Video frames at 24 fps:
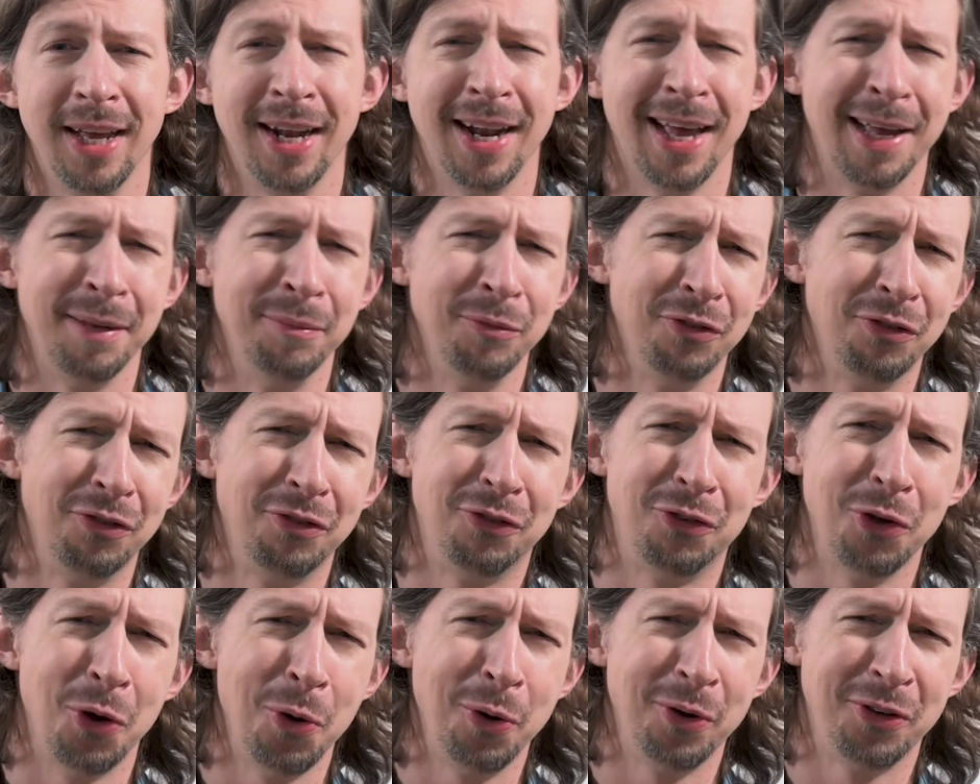and I am
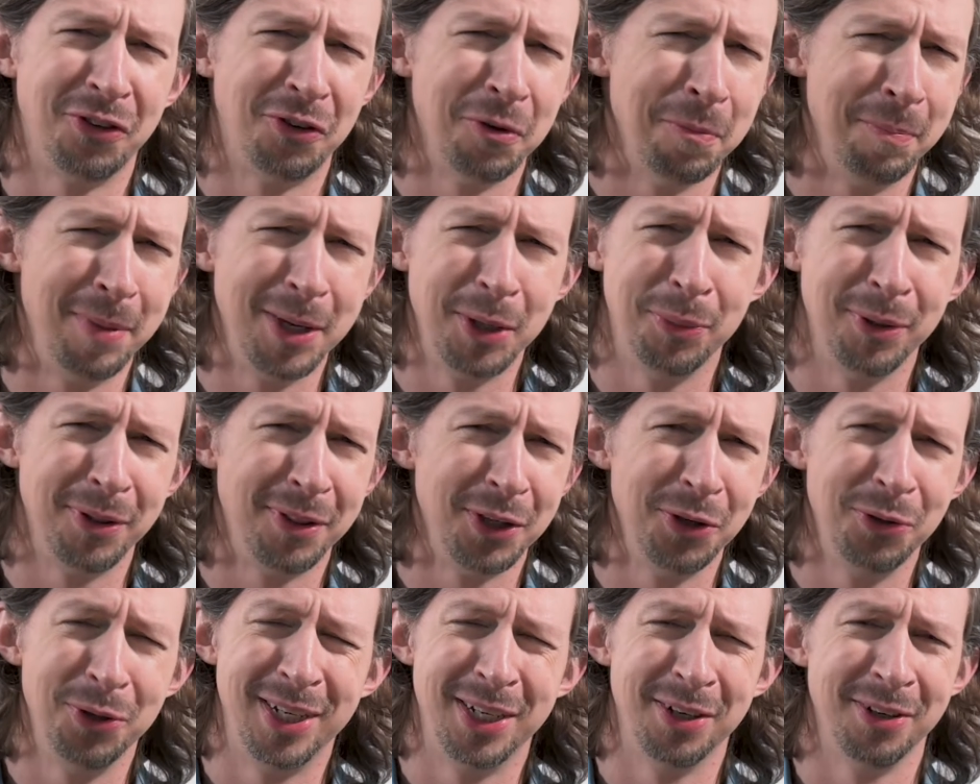stoked to be
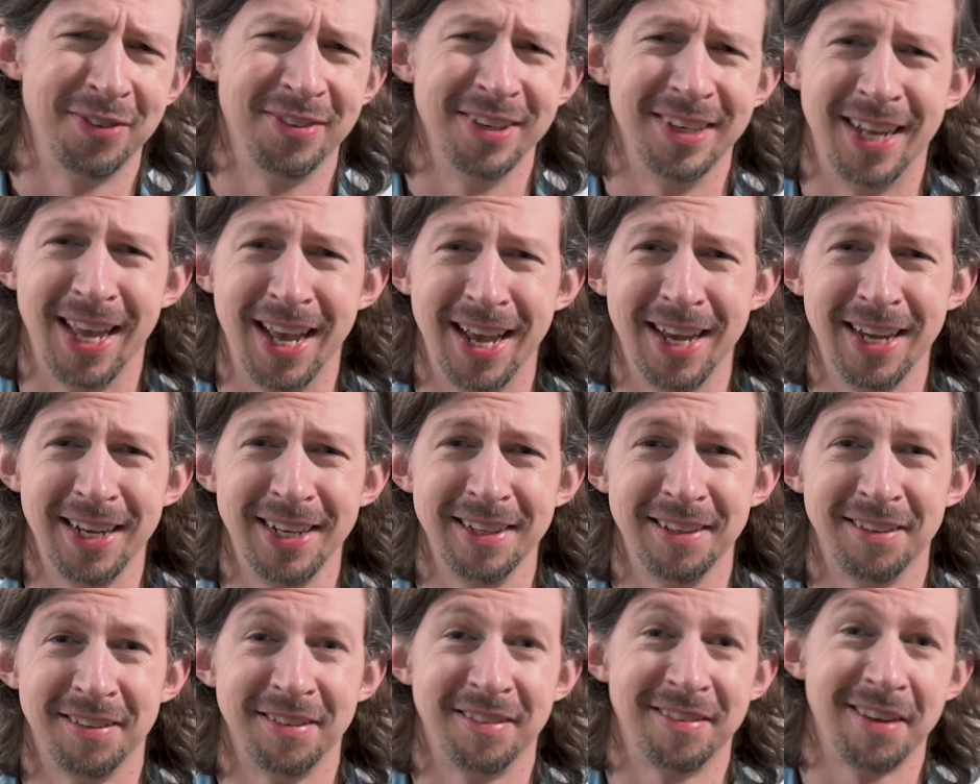with you here today
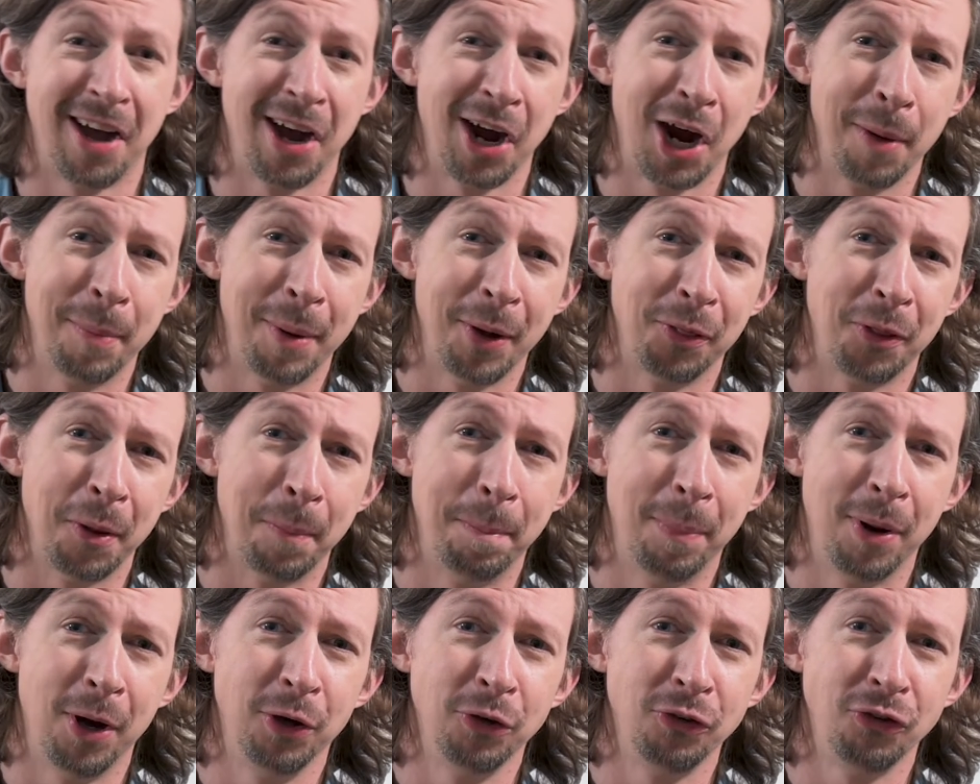to talk about the
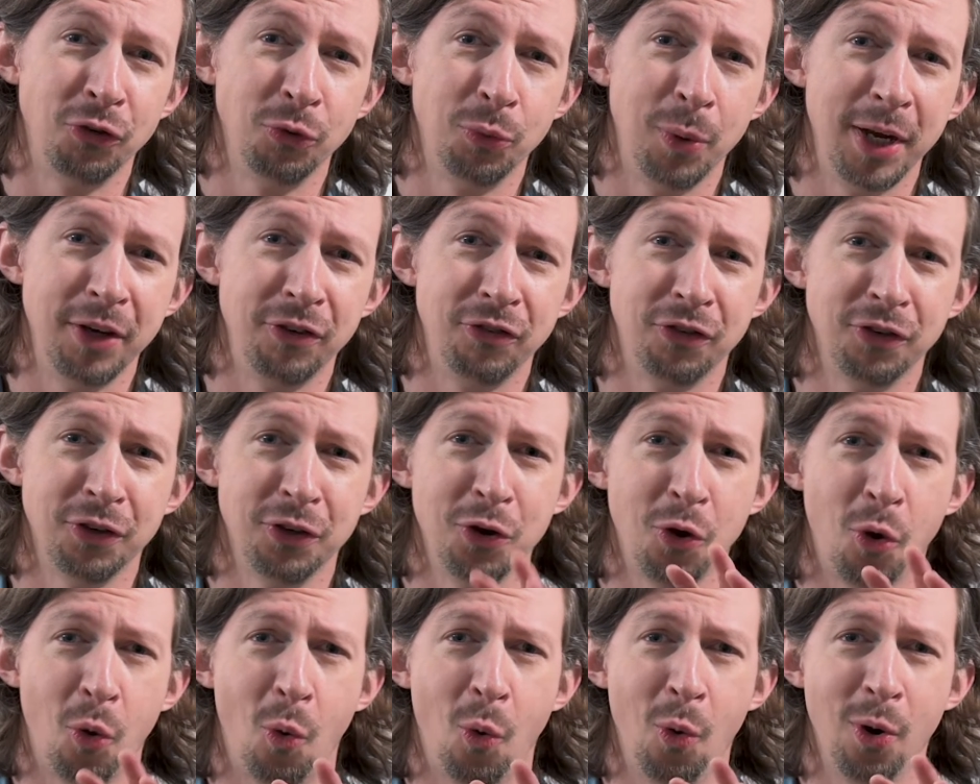
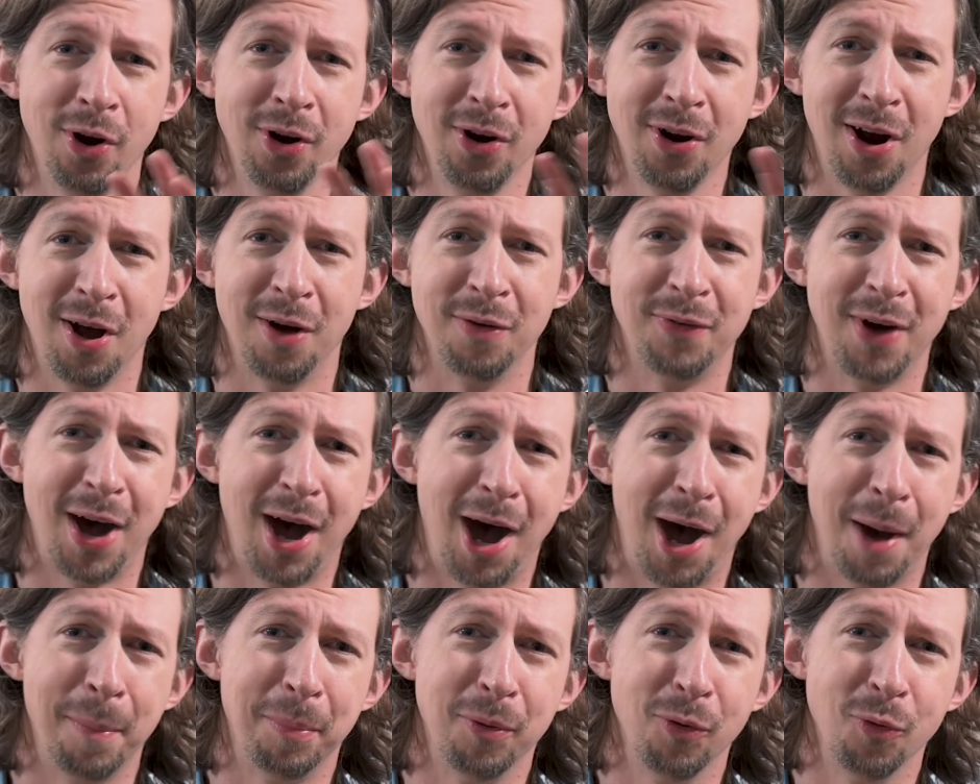punctuation order of
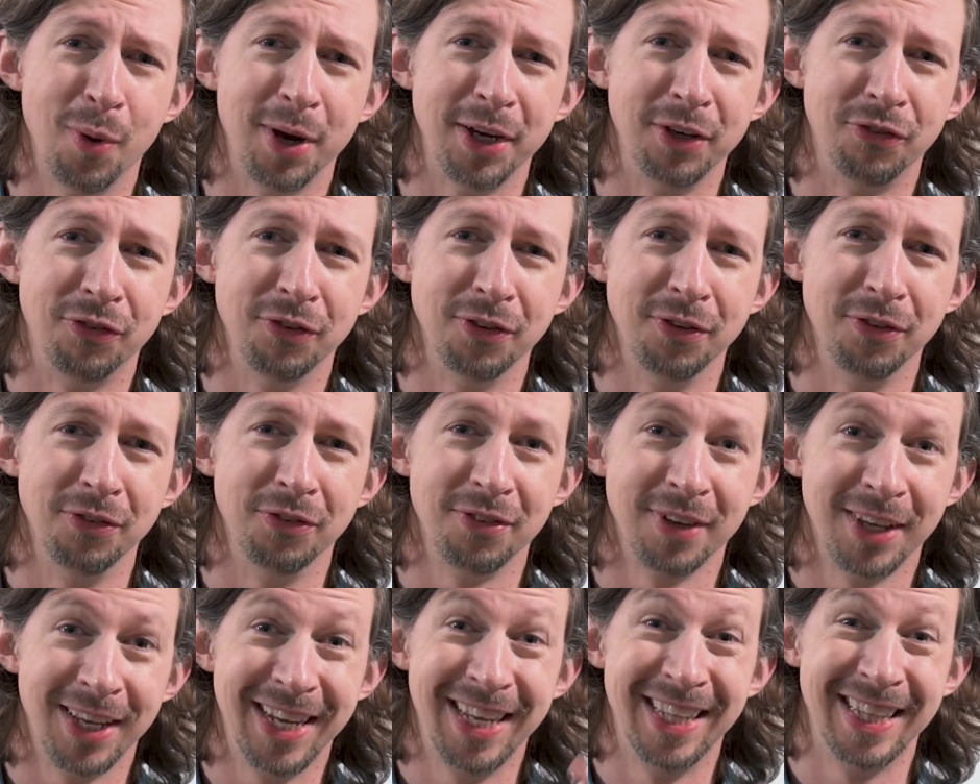
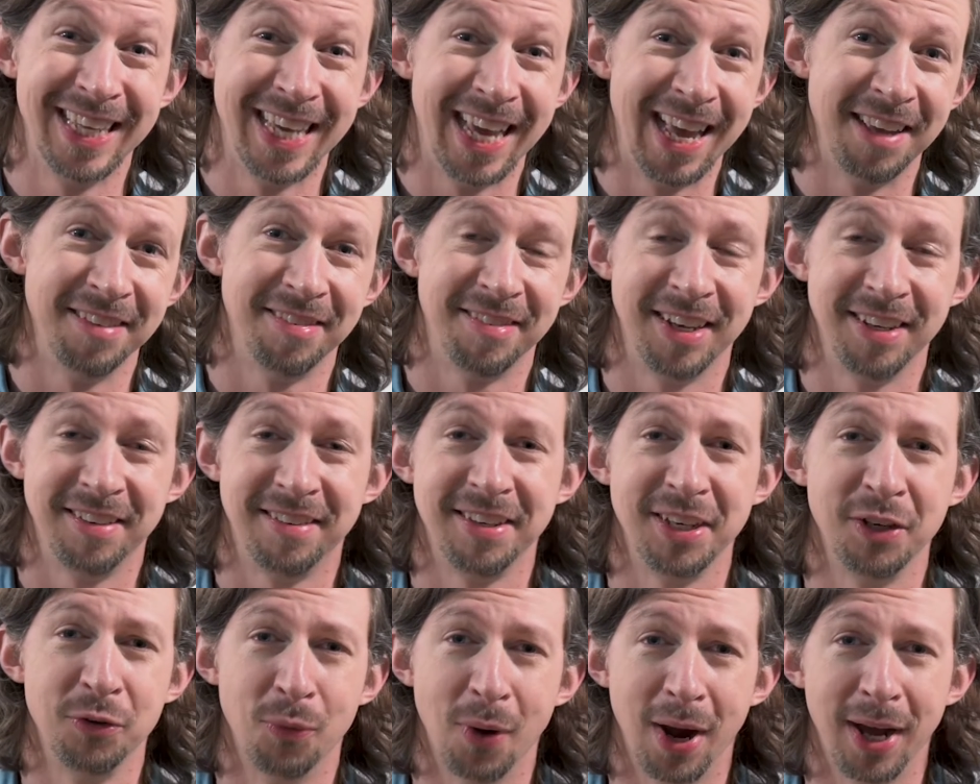operations in the
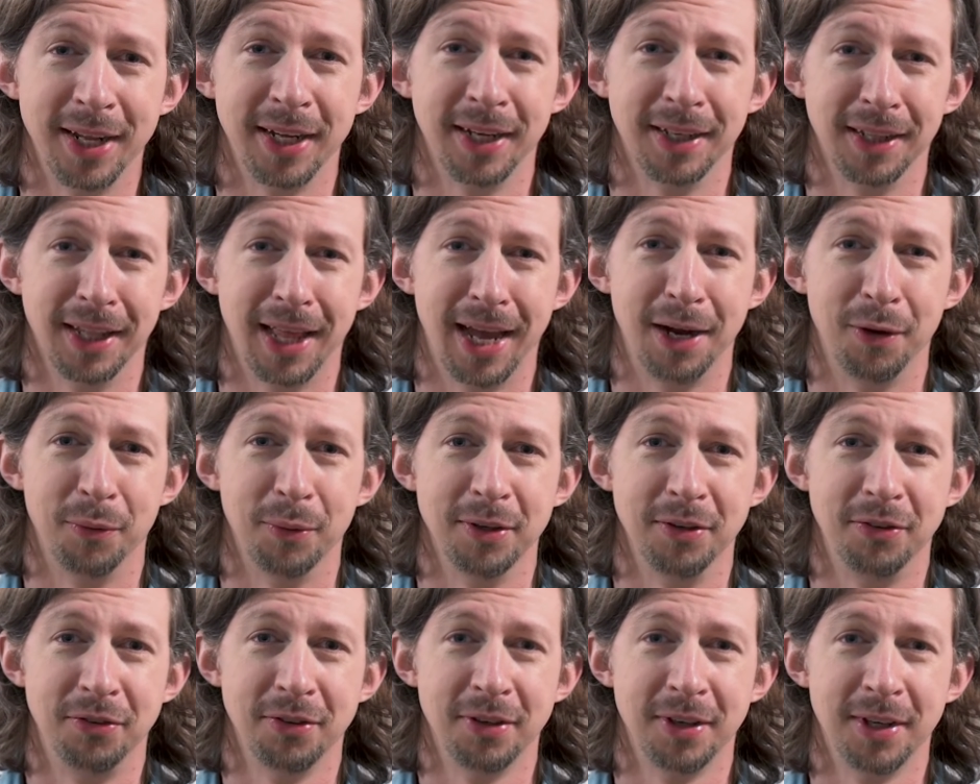SAT writing and
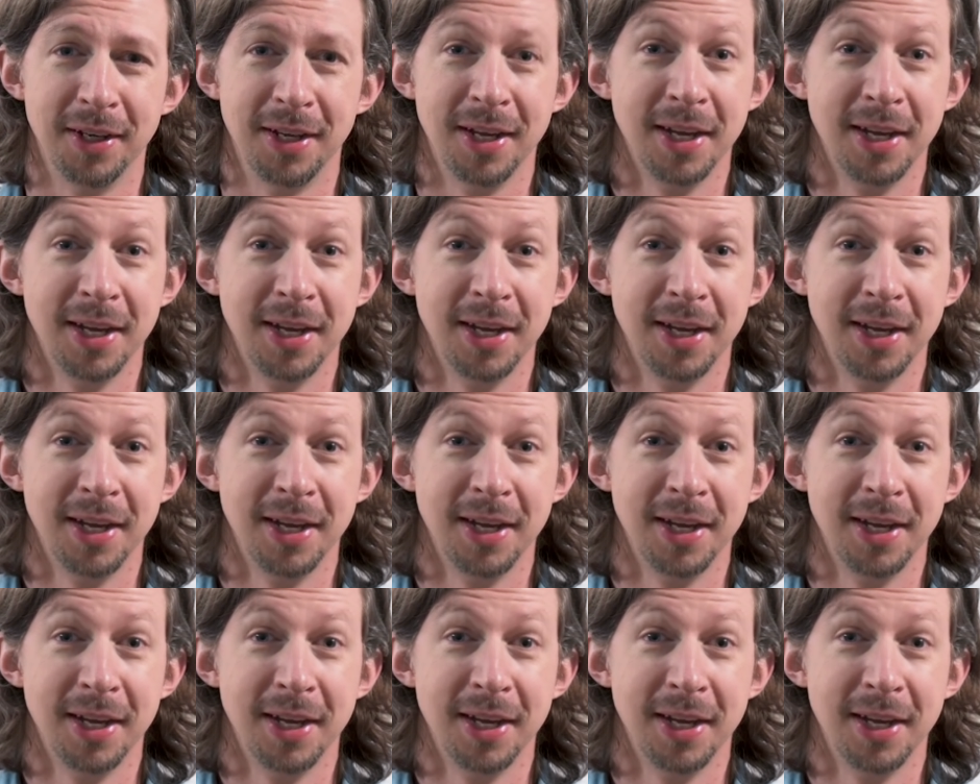language.